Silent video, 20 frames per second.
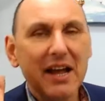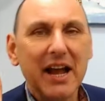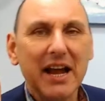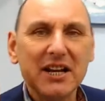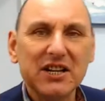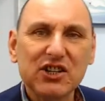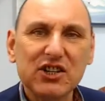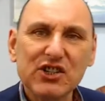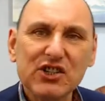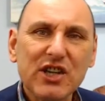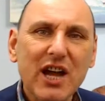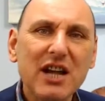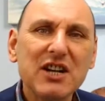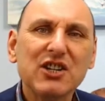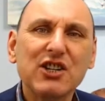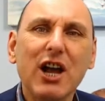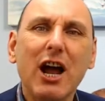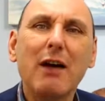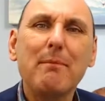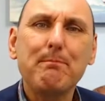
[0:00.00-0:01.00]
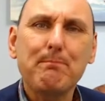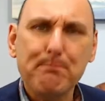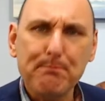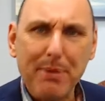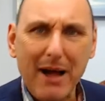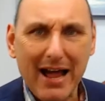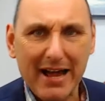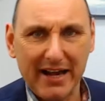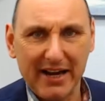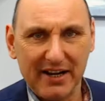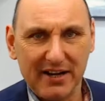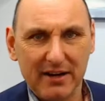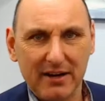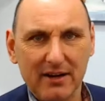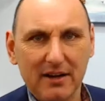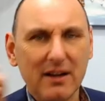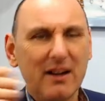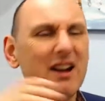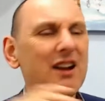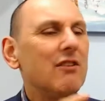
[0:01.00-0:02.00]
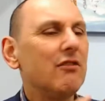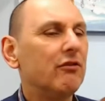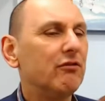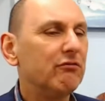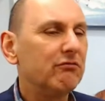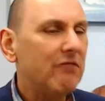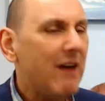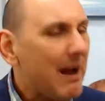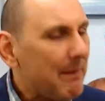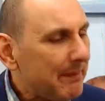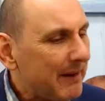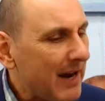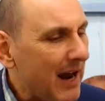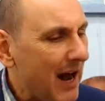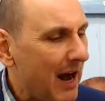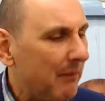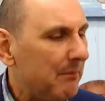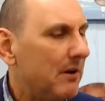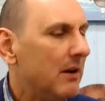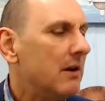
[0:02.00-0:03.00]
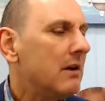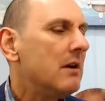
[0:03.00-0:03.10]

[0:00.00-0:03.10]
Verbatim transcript: It's such a pain. Wrap it up.